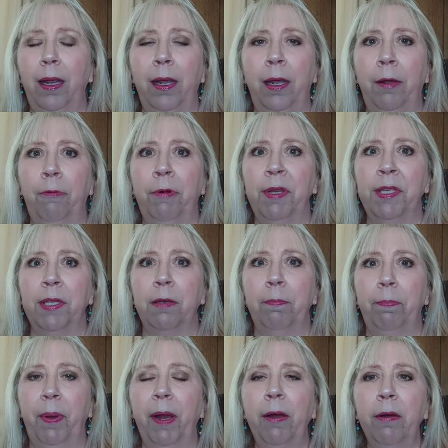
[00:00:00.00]
it was
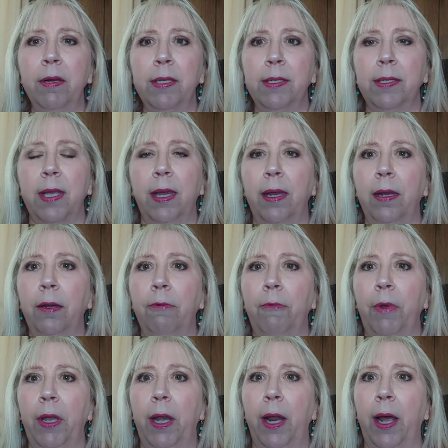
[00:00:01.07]

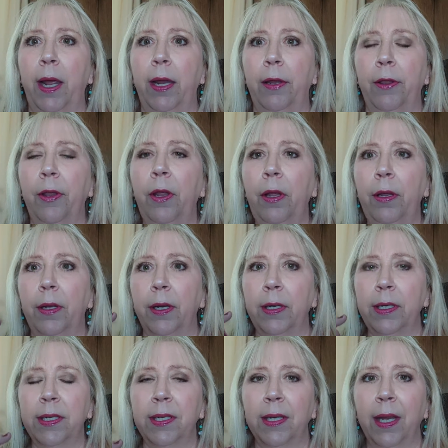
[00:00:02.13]
embarrassing when I
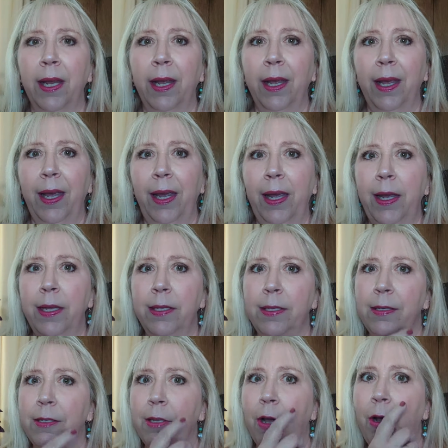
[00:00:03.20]
looked and
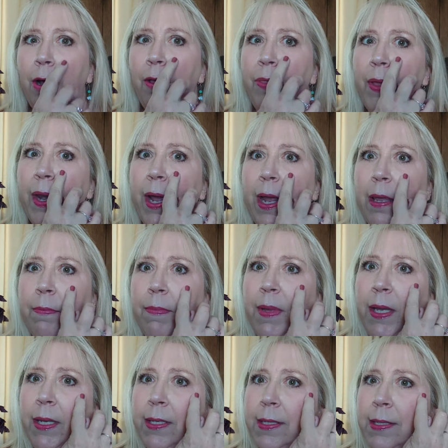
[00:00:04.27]
saw that I
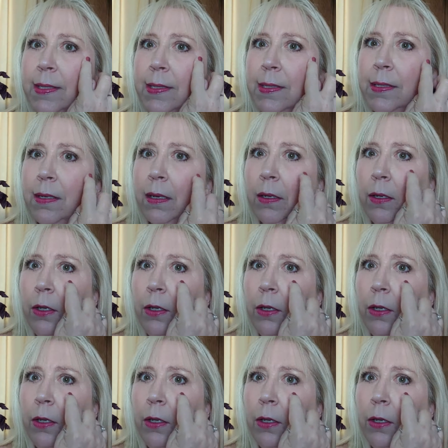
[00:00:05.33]
missed,